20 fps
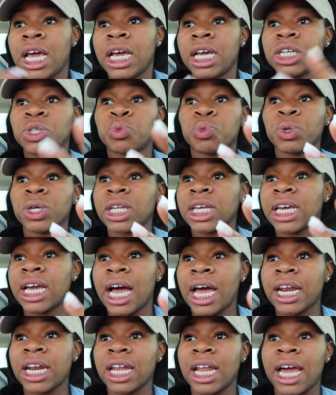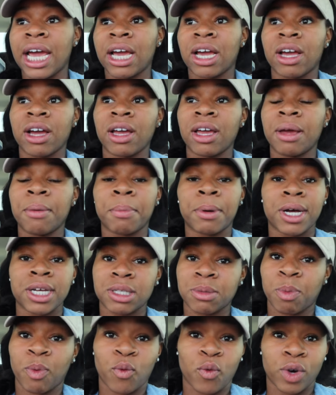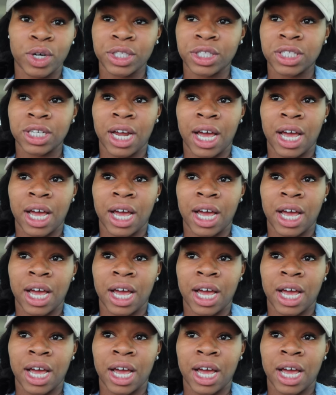it's really kind of like impossible for us to